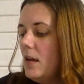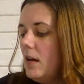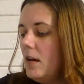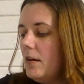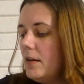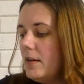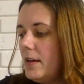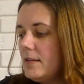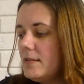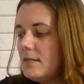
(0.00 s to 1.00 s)

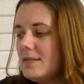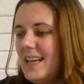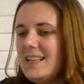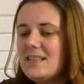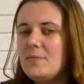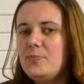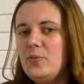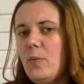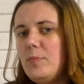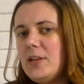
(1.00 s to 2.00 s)
It takes
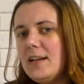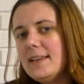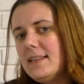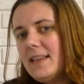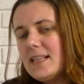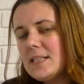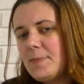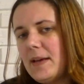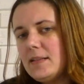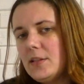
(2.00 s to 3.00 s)
probably a little less
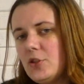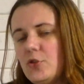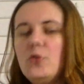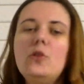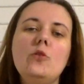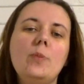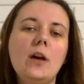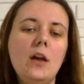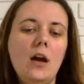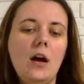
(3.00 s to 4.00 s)
space than a tube,
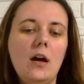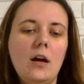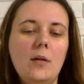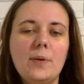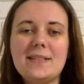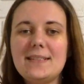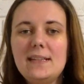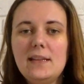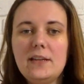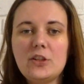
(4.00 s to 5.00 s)
but
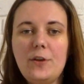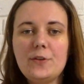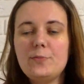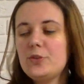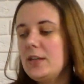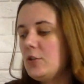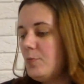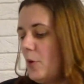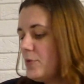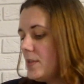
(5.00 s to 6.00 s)
still is going to protect your
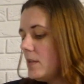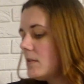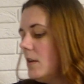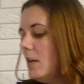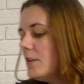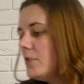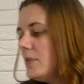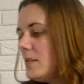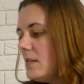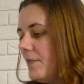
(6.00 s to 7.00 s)
posters. So
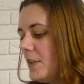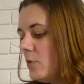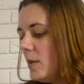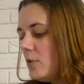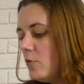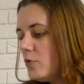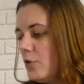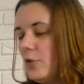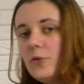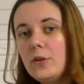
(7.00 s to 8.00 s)
this is something you might
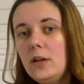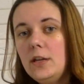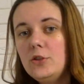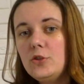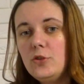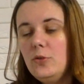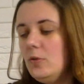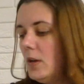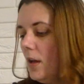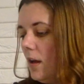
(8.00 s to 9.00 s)
also look
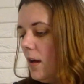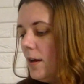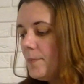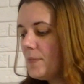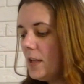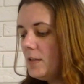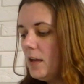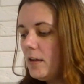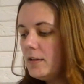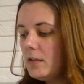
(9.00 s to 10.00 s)
into.
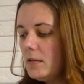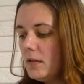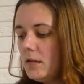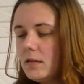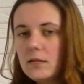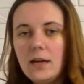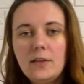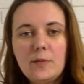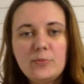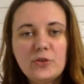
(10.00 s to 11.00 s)
Another
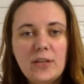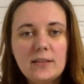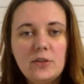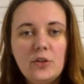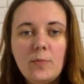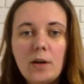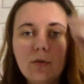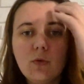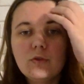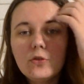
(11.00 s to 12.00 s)
kind of a protector you might
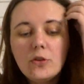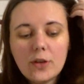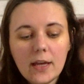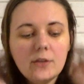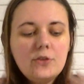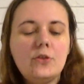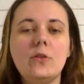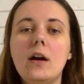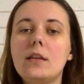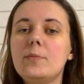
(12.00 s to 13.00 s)
want to look into
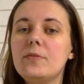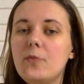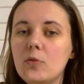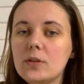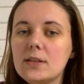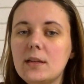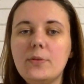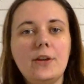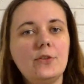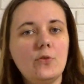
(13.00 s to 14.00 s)
either before the
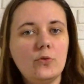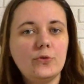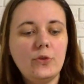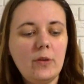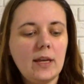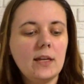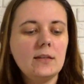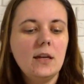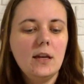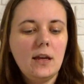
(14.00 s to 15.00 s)
celebration or during
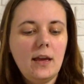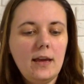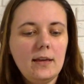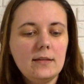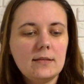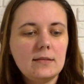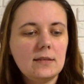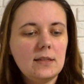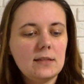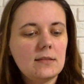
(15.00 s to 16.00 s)
it is
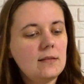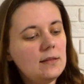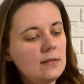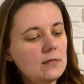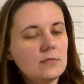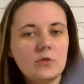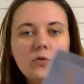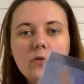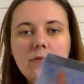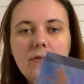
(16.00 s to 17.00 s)
this little
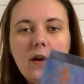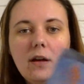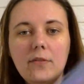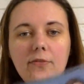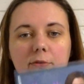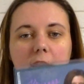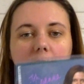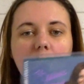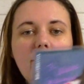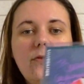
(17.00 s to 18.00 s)
sort of
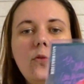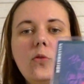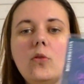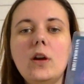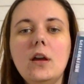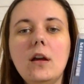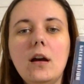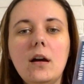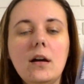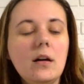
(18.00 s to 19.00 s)
frame for
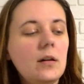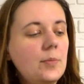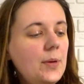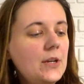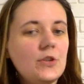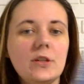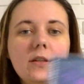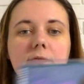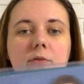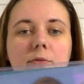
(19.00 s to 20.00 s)

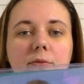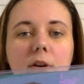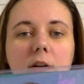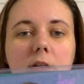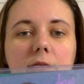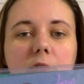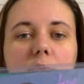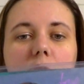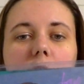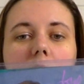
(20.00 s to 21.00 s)
pictures, for
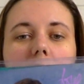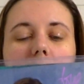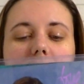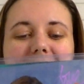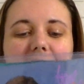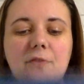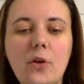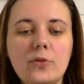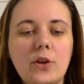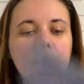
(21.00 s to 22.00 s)
signed
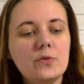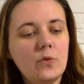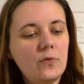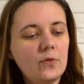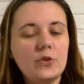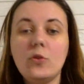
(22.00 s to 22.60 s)
photos or for the